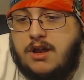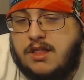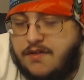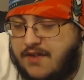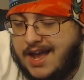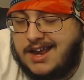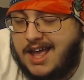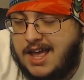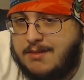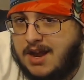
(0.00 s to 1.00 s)
It's a fan
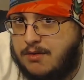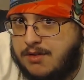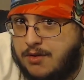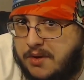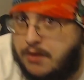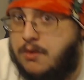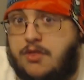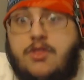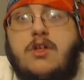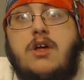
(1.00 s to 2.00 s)
game, and I was doing it
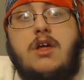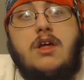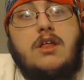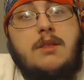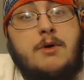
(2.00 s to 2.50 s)
with the